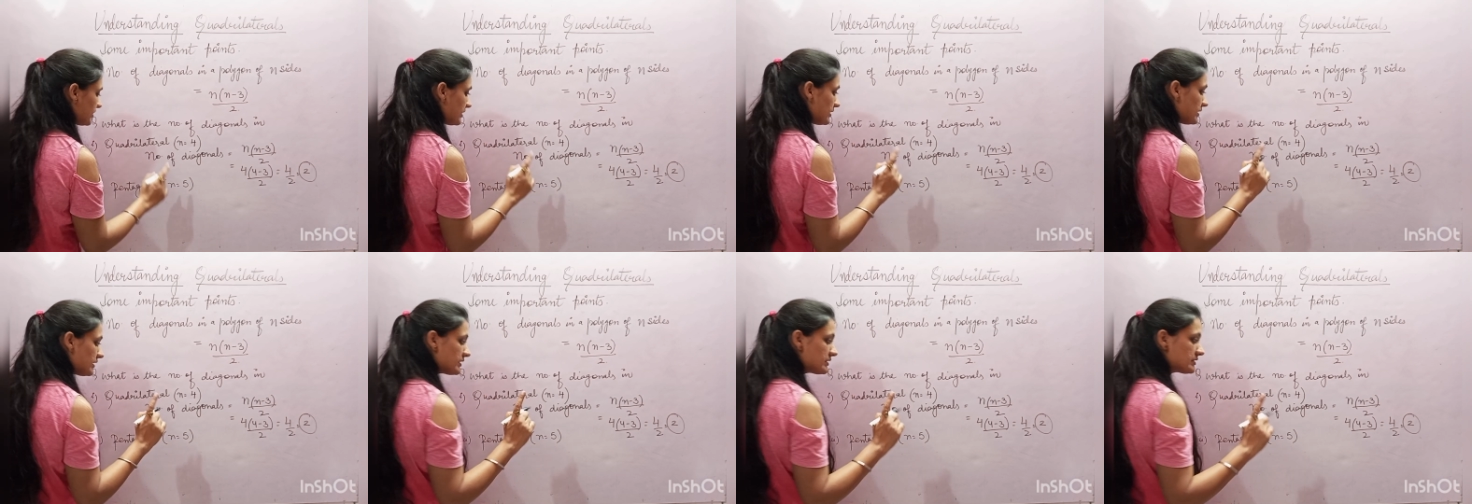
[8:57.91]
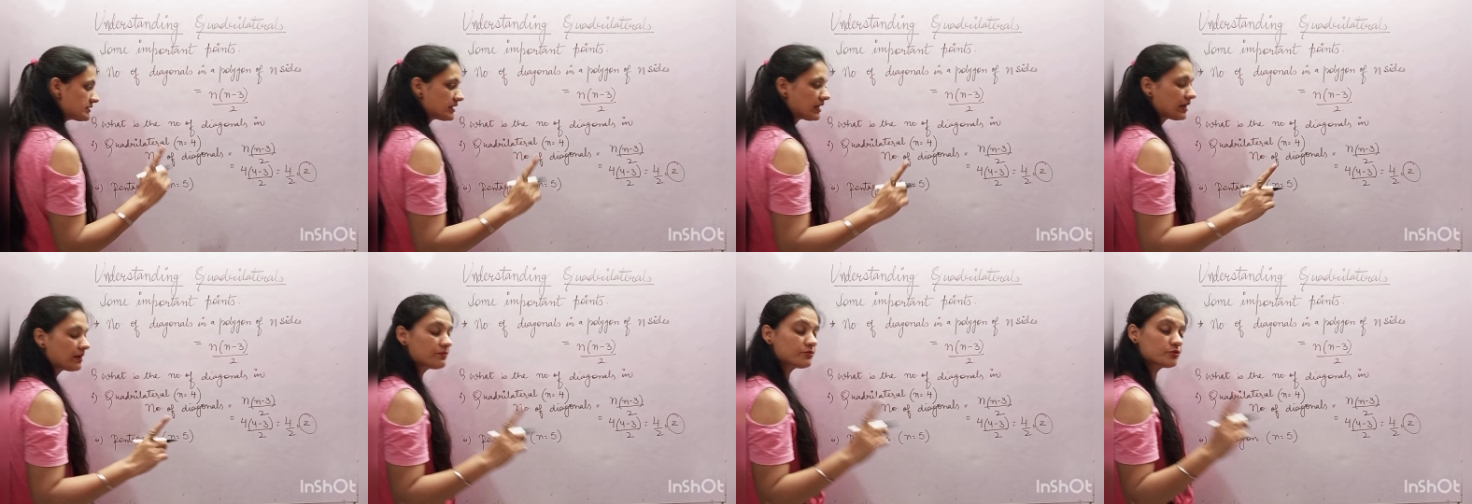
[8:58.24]
in
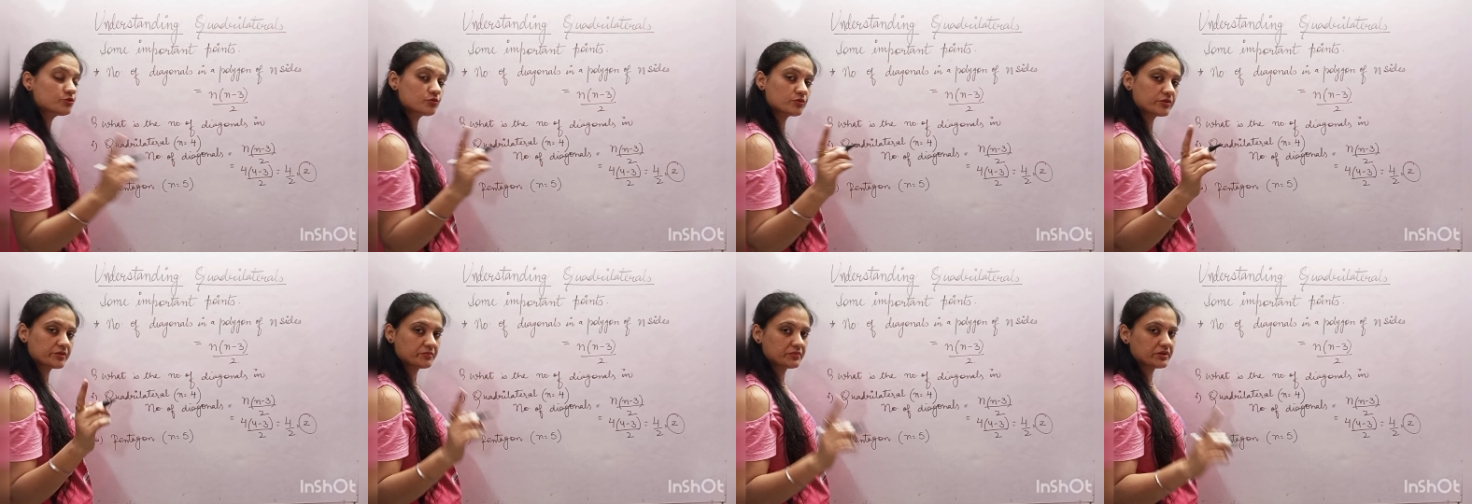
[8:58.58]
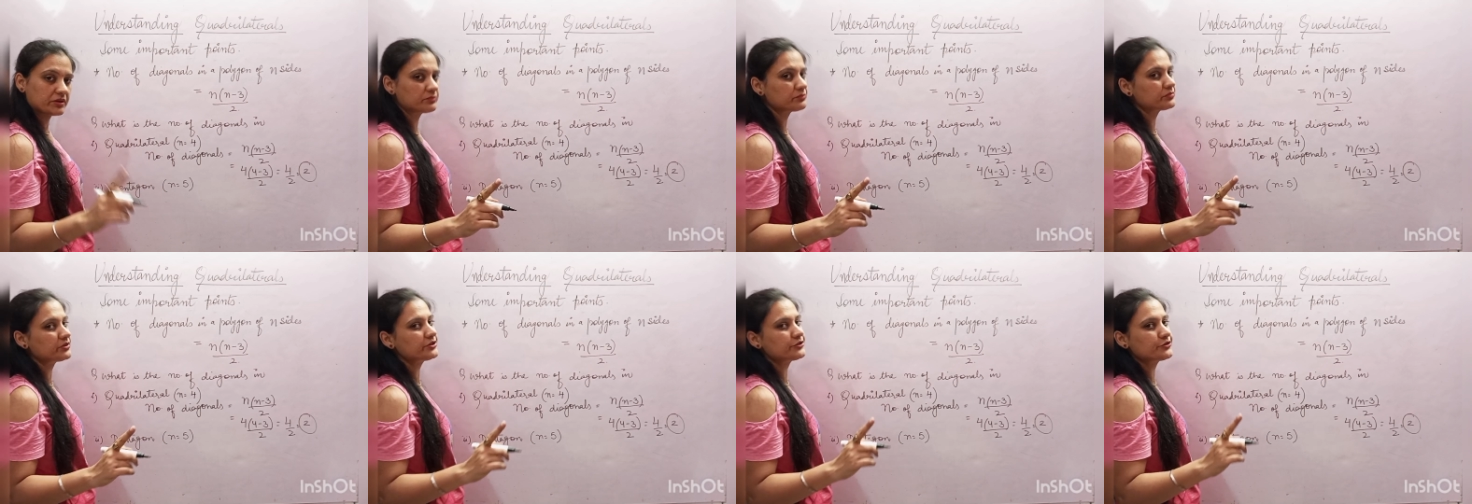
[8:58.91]
exam do
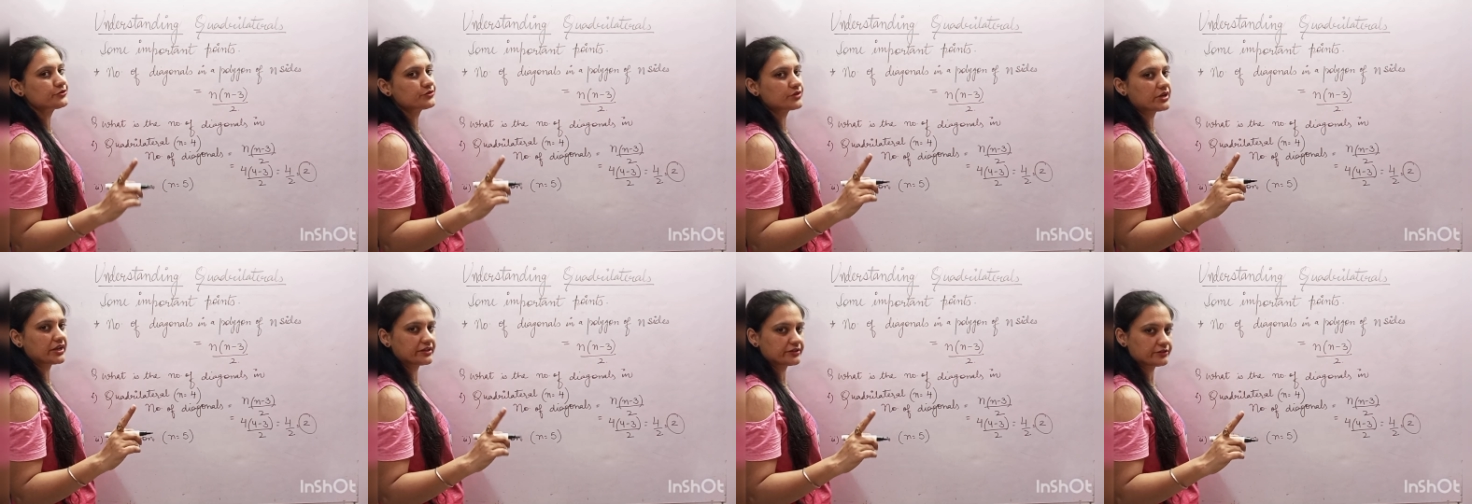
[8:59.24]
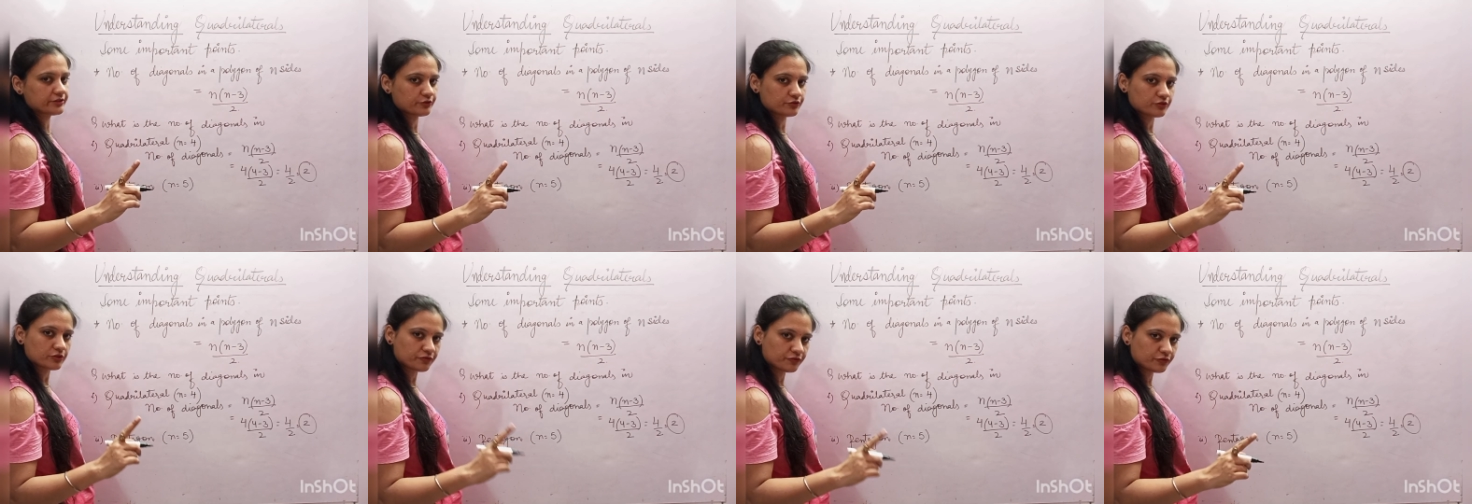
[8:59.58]
remember to write
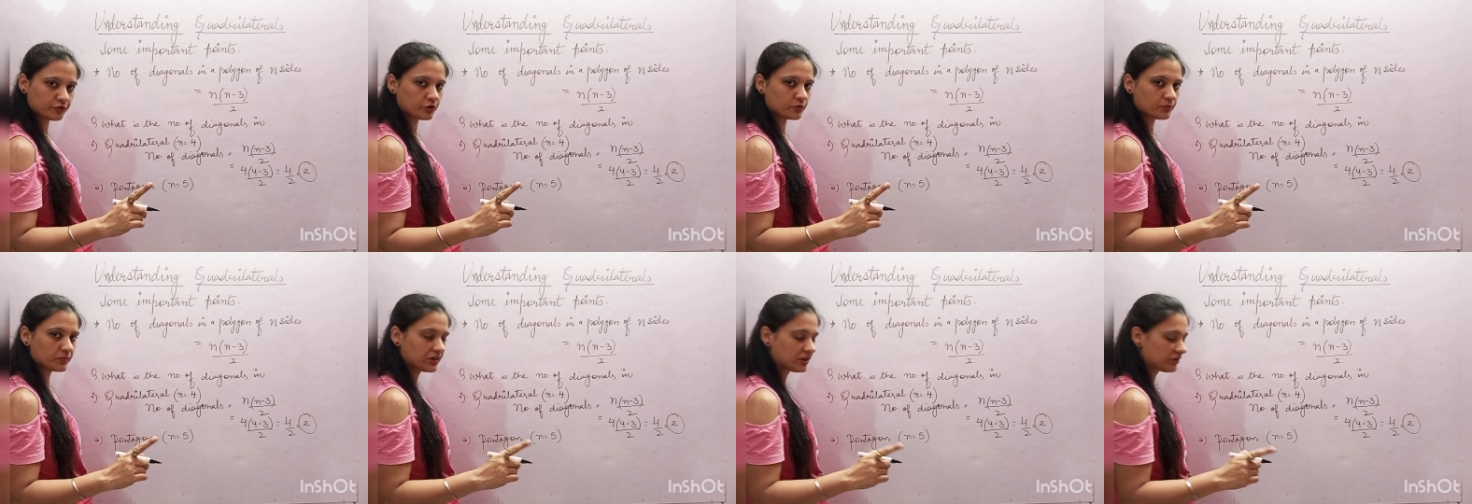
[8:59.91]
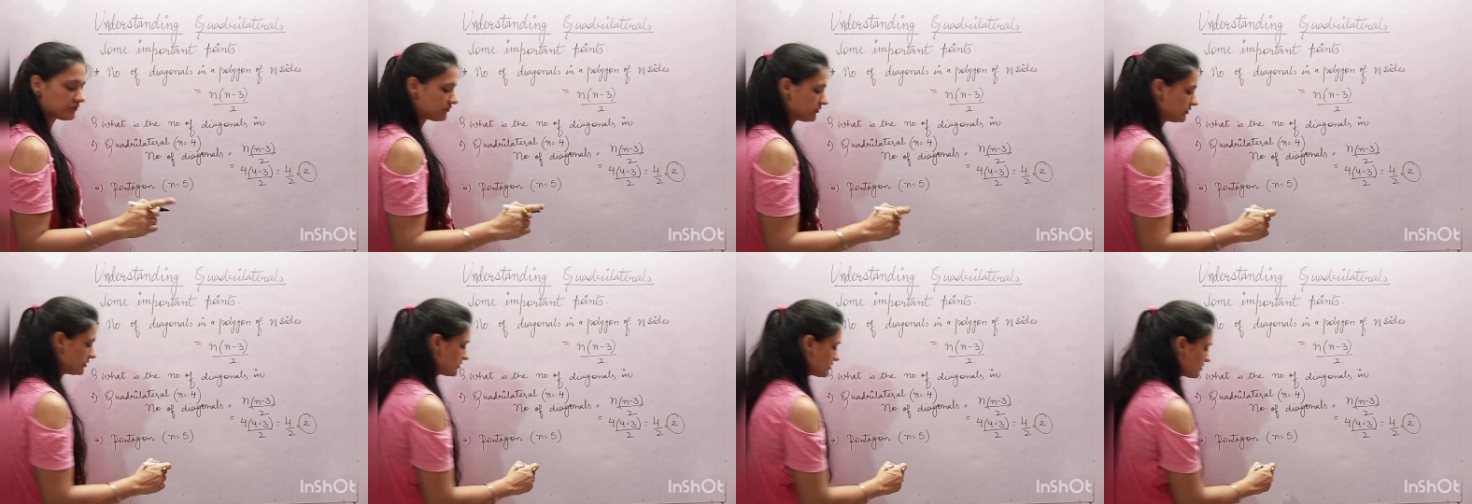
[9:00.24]
down the formula
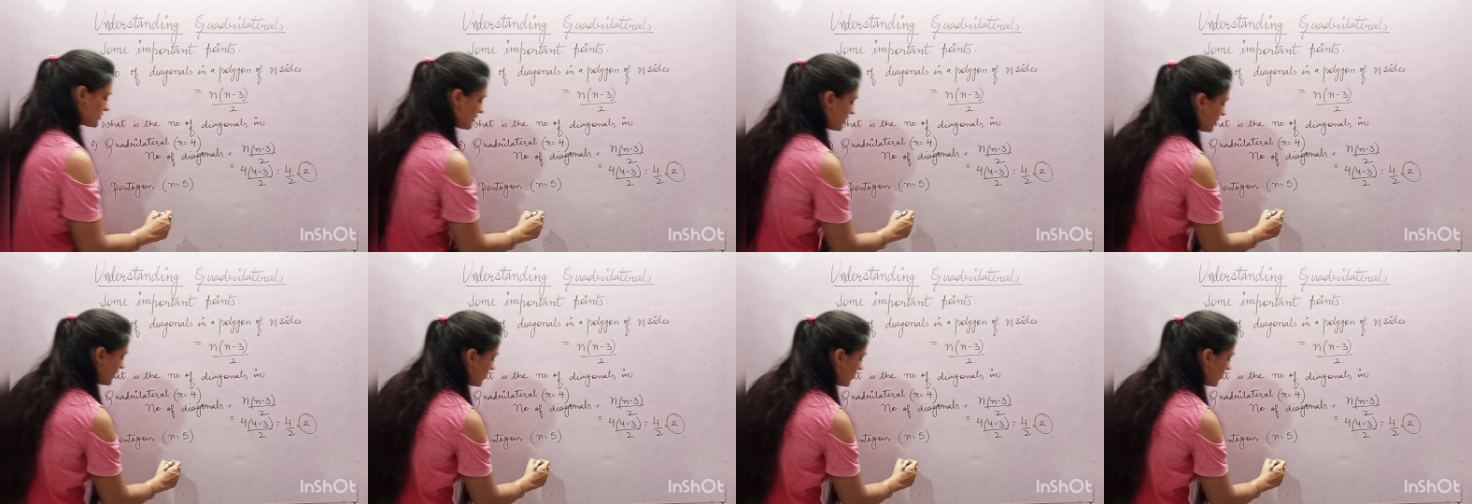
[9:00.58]
first.